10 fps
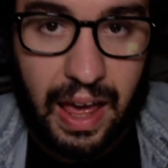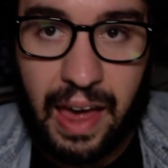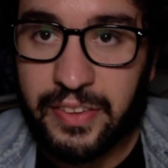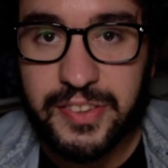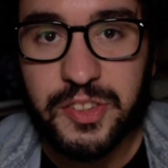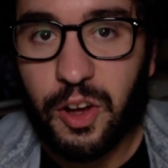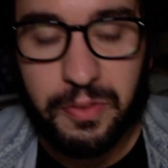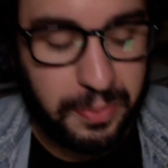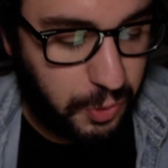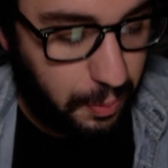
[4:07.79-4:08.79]
And this is all
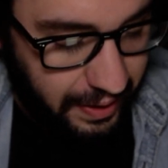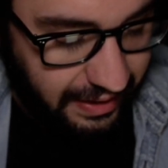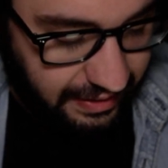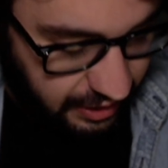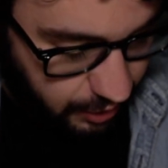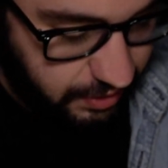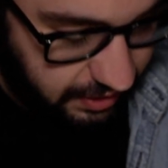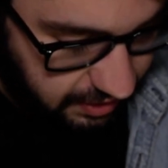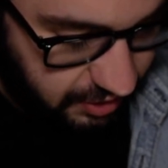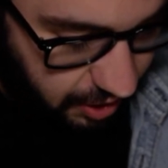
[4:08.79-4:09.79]
from Twin Peaks. He knows
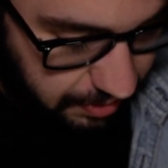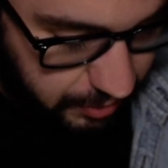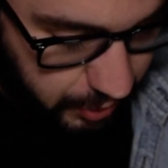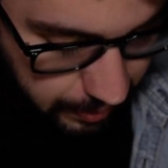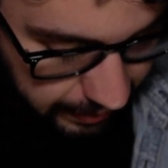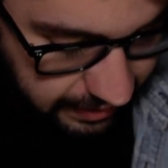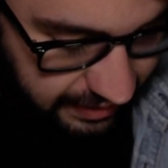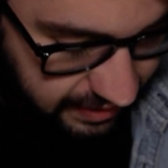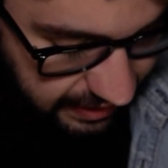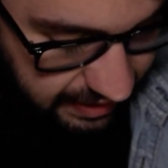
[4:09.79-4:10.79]
this is all from Twin Peaks.
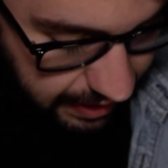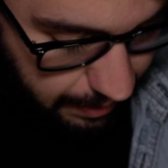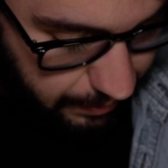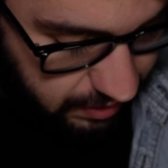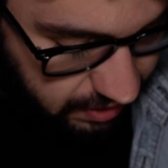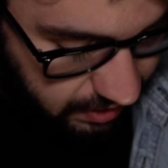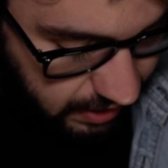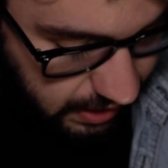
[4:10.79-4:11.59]
He's seen the numbers.